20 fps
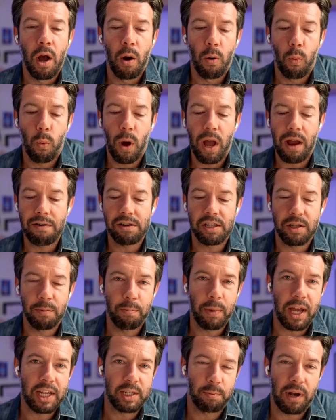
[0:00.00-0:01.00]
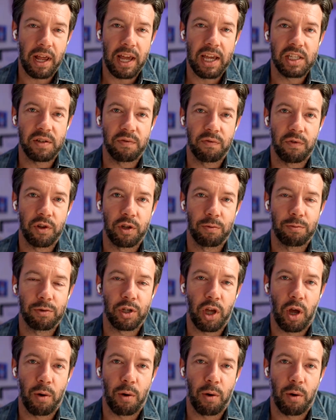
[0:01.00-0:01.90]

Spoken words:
where is the best place for them to go and